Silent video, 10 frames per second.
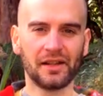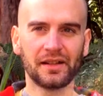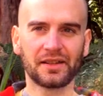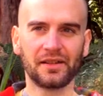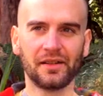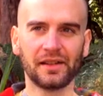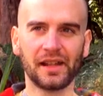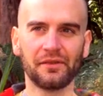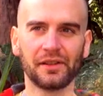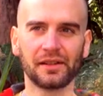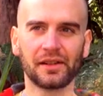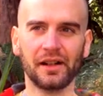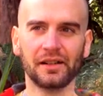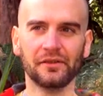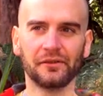it's not even
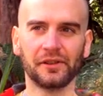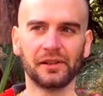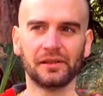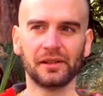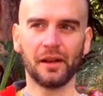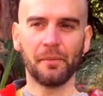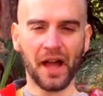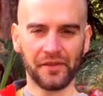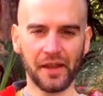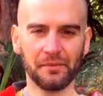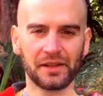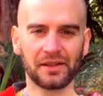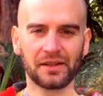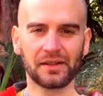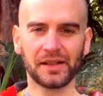kind of about them.
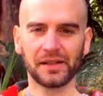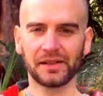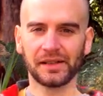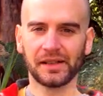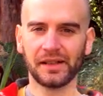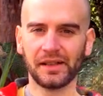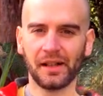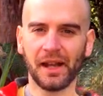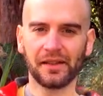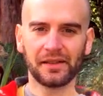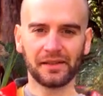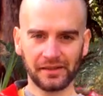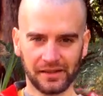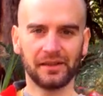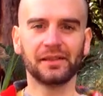It's about
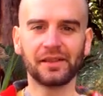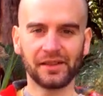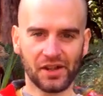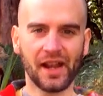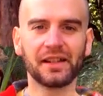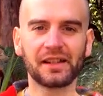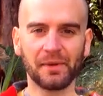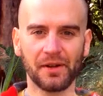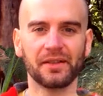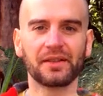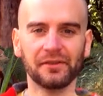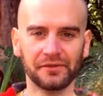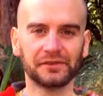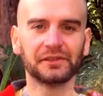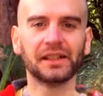the shared experience of
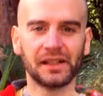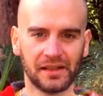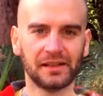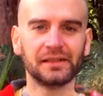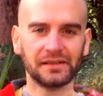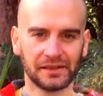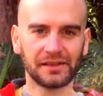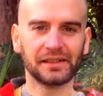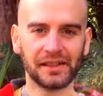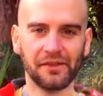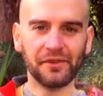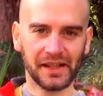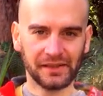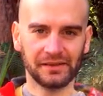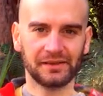
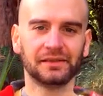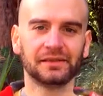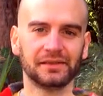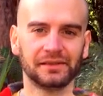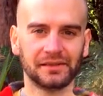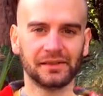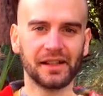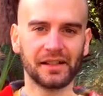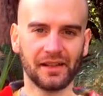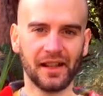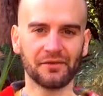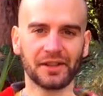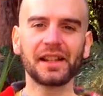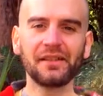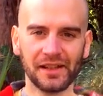giving and
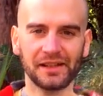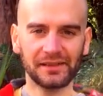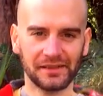receiving.